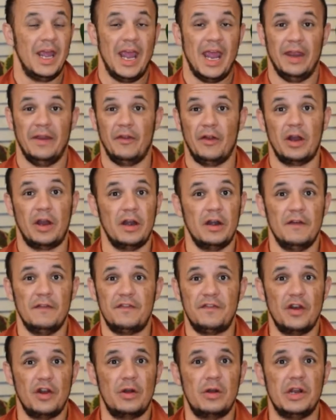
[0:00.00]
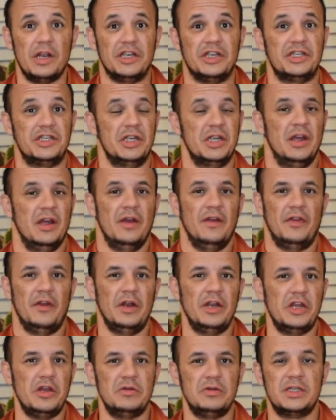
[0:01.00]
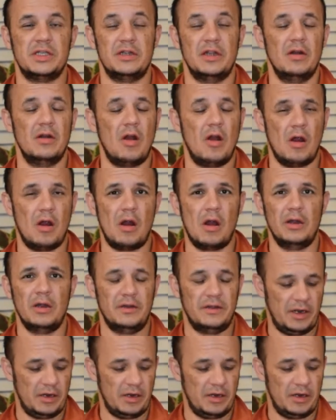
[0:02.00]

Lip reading: And they're going to flourish. They're hard,